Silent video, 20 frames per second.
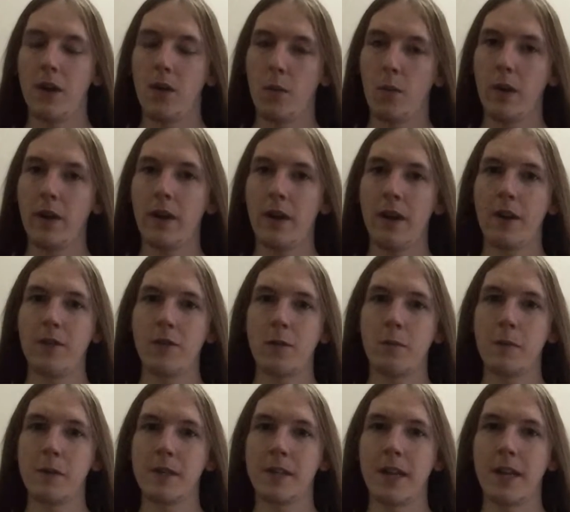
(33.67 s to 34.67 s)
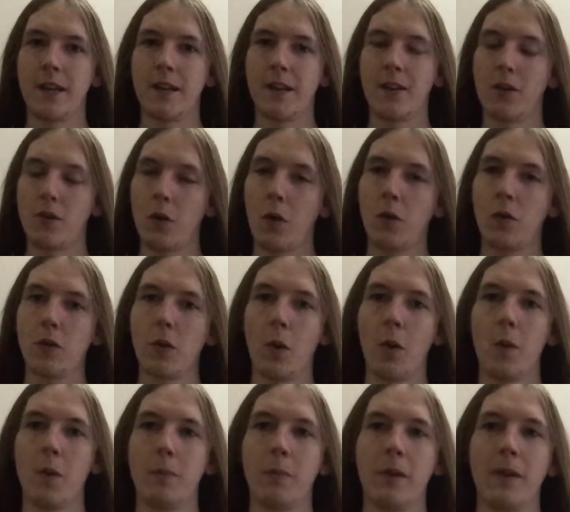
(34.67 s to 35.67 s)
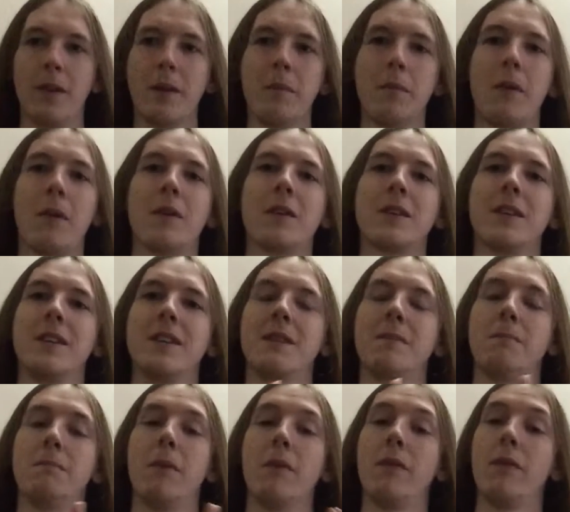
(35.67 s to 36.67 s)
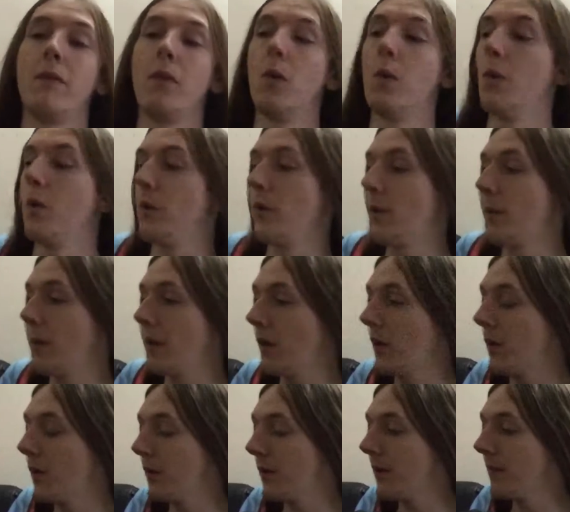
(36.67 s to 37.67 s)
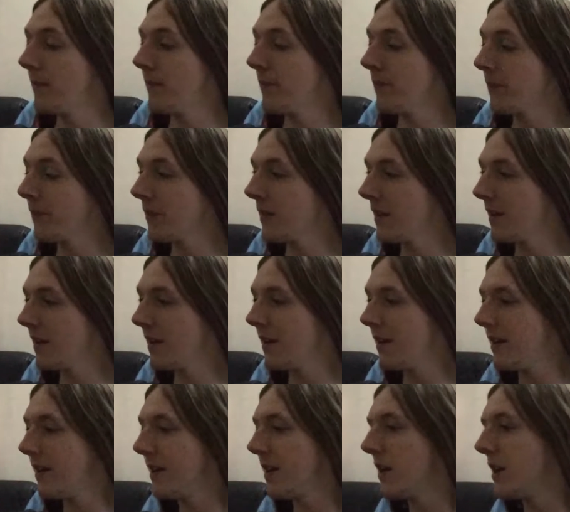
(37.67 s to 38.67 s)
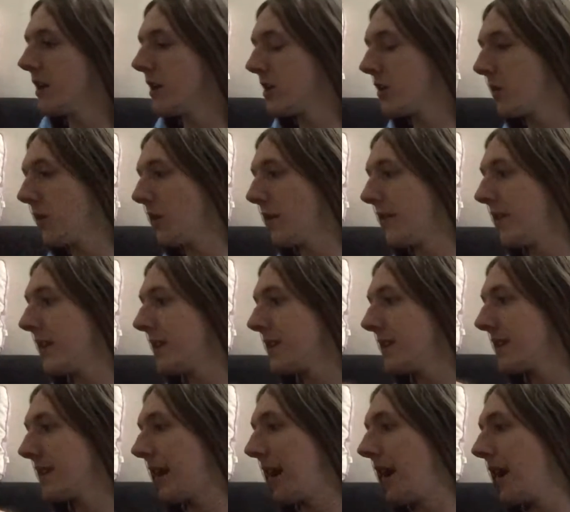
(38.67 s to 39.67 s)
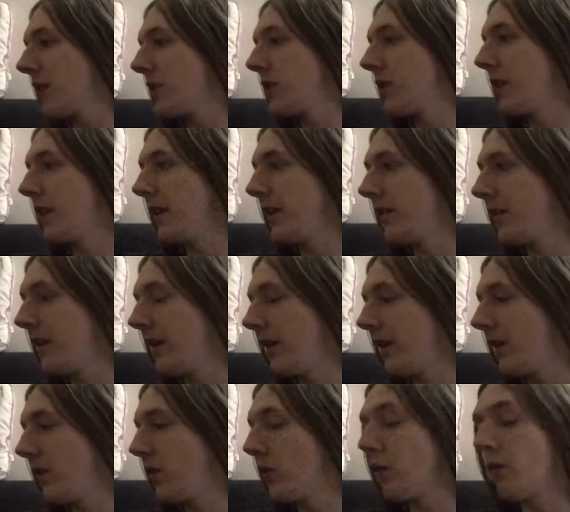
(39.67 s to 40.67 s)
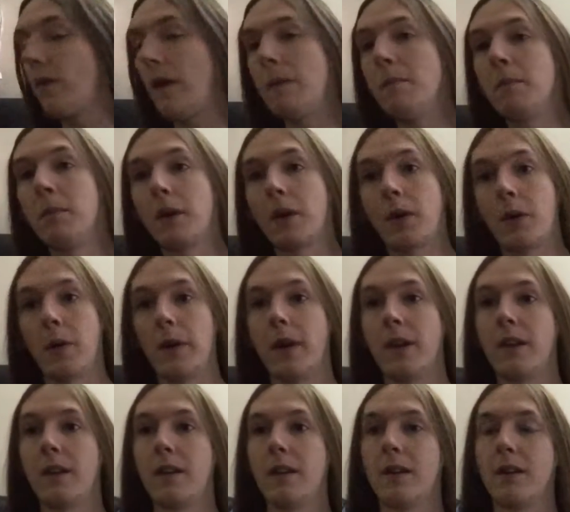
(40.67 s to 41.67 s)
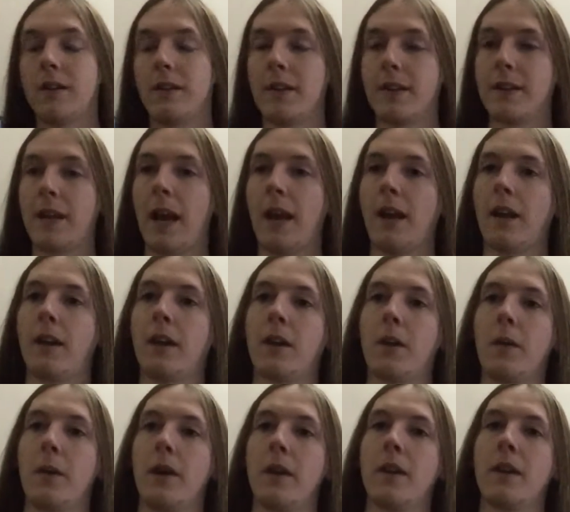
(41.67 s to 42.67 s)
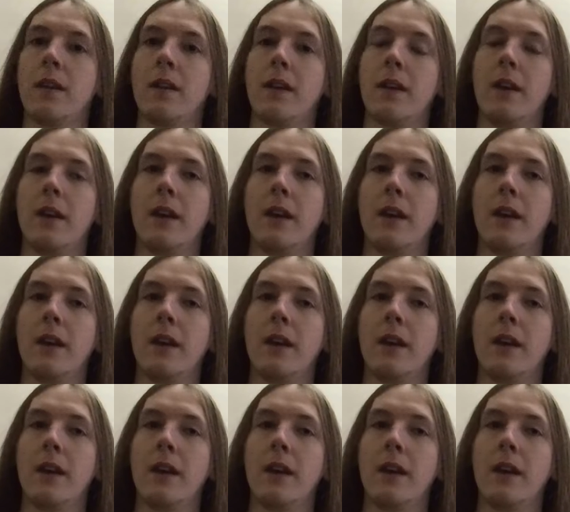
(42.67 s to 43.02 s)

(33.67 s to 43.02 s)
one hundred percent not open the boxes before the recording. So this is actually the November crate, the tank crate,